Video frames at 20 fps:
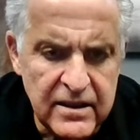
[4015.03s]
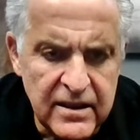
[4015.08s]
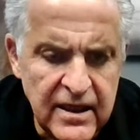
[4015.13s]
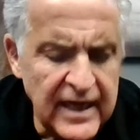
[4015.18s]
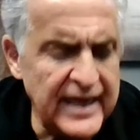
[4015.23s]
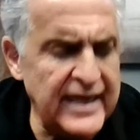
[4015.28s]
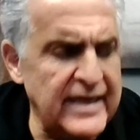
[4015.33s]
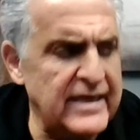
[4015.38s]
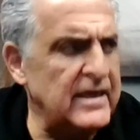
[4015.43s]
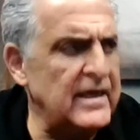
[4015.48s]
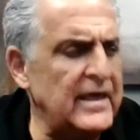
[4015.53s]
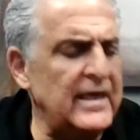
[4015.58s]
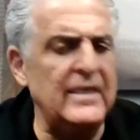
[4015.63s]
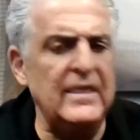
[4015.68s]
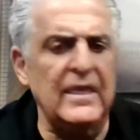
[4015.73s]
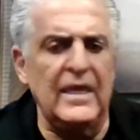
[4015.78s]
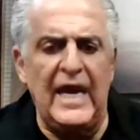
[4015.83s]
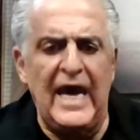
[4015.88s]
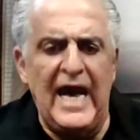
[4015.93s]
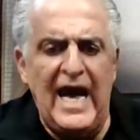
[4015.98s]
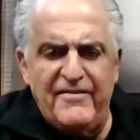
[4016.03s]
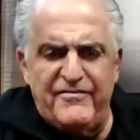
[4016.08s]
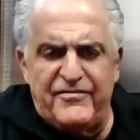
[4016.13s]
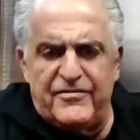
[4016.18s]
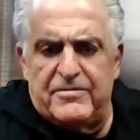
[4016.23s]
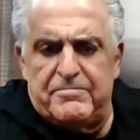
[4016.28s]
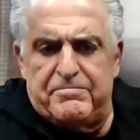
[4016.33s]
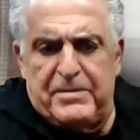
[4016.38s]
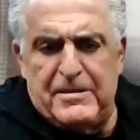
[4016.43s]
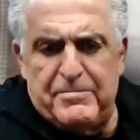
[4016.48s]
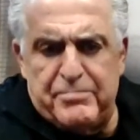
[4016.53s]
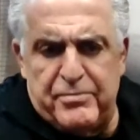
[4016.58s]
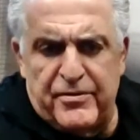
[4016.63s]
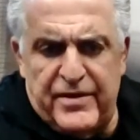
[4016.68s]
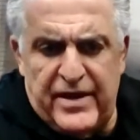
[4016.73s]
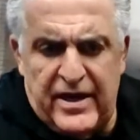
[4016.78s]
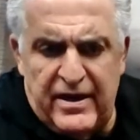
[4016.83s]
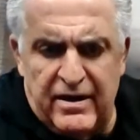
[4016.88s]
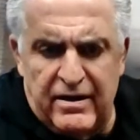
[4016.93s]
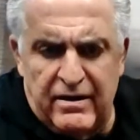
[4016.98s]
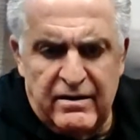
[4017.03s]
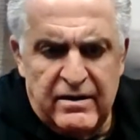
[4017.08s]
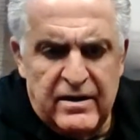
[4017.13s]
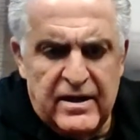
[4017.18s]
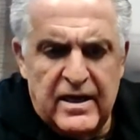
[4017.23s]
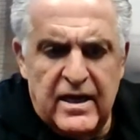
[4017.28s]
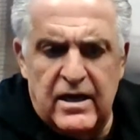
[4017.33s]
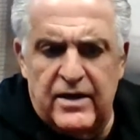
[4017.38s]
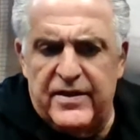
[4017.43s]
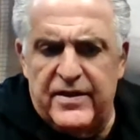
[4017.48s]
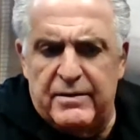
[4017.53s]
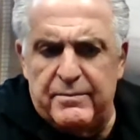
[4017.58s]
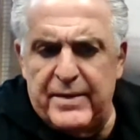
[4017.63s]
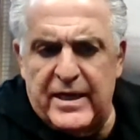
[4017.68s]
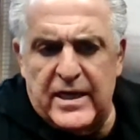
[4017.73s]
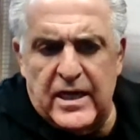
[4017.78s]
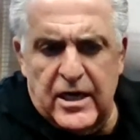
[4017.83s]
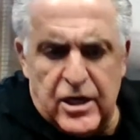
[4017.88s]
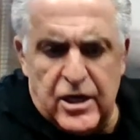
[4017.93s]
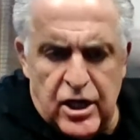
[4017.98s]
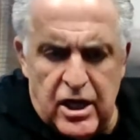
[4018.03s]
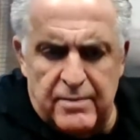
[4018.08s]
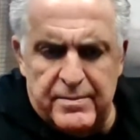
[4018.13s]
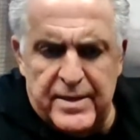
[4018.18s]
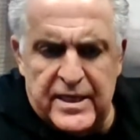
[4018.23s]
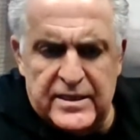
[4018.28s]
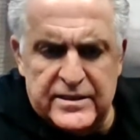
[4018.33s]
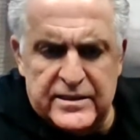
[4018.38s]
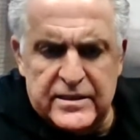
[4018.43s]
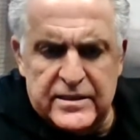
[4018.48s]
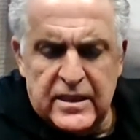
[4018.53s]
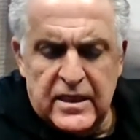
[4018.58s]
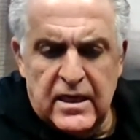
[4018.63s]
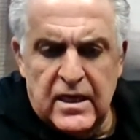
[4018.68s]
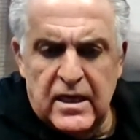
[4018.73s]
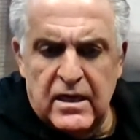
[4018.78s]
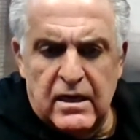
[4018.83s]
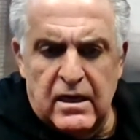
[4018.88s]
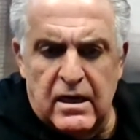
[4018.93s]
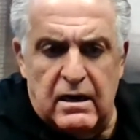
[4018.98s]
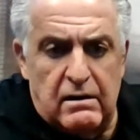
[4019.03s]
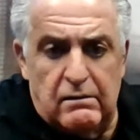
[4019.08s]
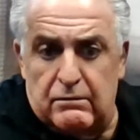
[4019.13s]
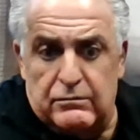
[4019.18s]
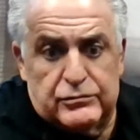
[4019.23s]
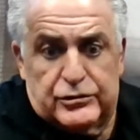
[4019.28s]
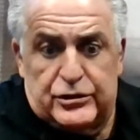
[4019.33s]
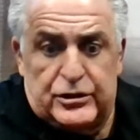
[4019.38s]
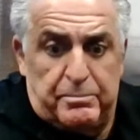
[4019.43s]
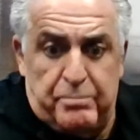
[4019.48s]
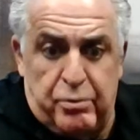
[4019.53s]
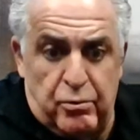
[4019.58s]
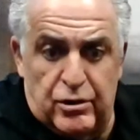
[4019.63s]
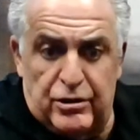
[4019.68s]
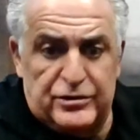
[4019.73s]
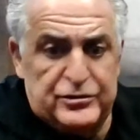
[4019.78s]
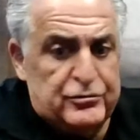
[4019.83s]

And half of the people there that are making comments supported